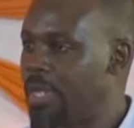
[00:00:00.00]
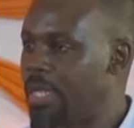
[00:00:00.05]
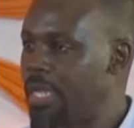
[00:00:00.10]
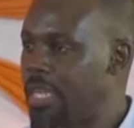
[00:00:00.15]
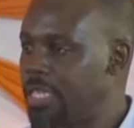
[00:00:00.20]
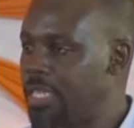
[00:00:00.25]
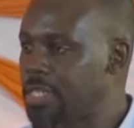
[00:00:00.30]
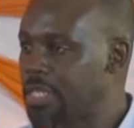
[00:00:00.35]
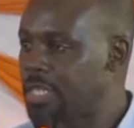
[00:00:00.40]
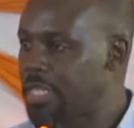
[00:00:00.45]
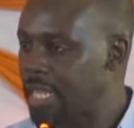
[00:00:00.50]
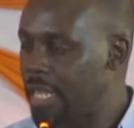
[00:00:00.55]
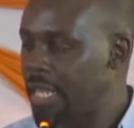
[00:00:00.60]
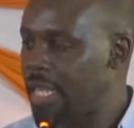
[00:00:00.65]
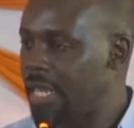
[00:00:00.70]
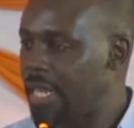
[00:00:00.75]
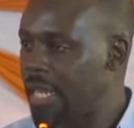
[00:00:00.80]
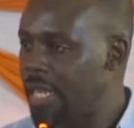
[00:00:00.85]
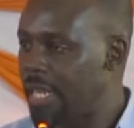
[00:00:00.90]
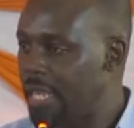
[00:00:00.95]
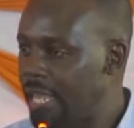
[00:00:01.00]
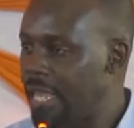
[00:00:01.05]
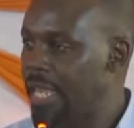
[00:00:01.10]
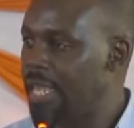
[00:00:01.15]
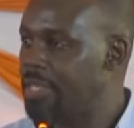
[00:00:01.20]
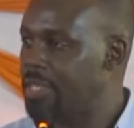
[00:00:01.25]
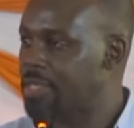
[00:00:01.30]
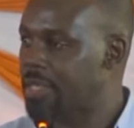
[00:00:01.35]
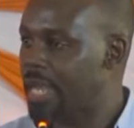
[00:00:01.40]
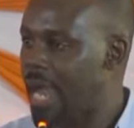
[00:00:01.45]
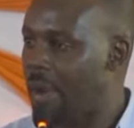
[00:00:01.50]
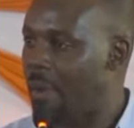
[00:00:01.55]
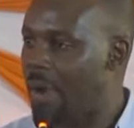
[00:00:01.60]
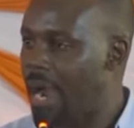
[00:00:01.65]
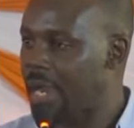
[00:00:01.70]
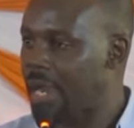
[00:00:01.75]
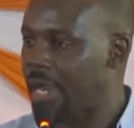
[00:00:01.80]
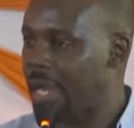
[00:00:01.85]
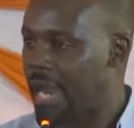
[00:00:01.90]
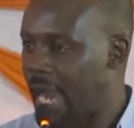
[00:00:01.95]
He still is
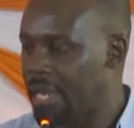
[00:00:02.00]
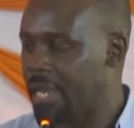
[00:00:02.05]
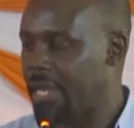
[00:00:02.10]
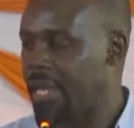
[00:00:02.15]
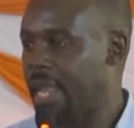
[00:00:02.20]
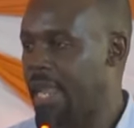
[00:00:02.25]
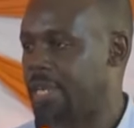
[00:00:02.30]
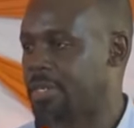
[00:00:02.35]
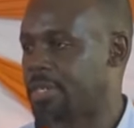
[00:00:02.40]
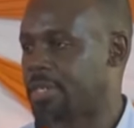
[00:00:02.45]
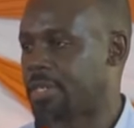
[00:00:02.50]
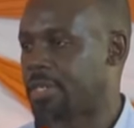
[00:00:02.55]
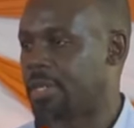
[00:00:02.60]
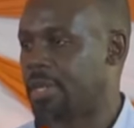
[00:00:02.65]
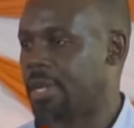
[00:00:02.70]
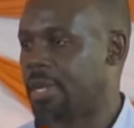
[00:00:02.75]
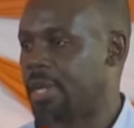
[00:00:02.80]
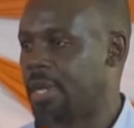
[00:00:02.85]
our candidate